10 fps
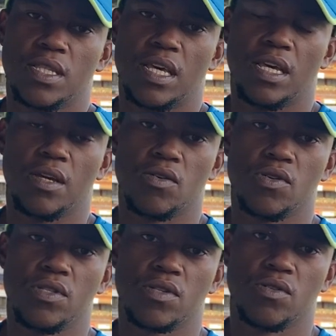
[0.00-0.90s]
they're
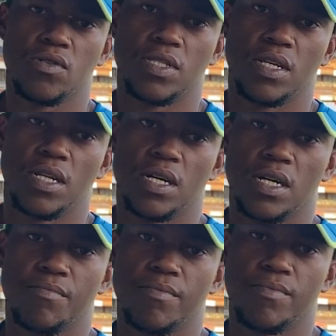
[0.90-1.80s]
going through and then, uh,
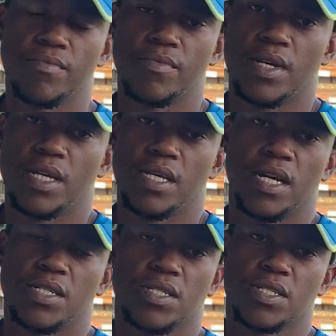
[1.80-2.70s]

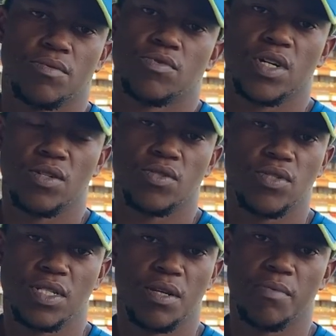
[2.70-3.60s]
yeah, just trying to
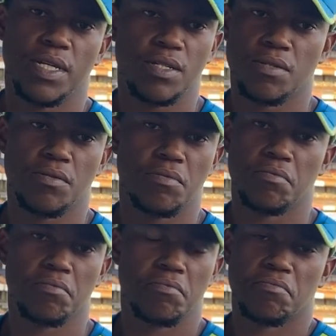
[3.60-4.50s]
switch their mental
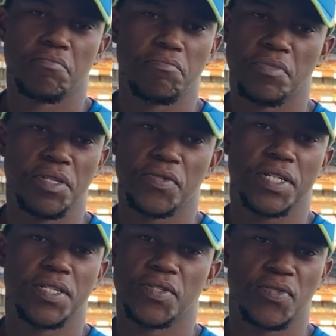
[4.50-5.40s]
in a
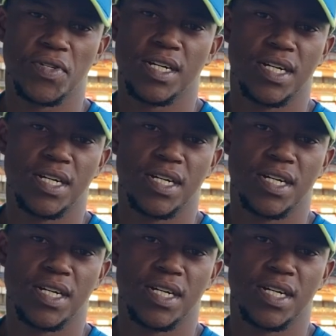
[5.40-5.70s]
way. So, yeah.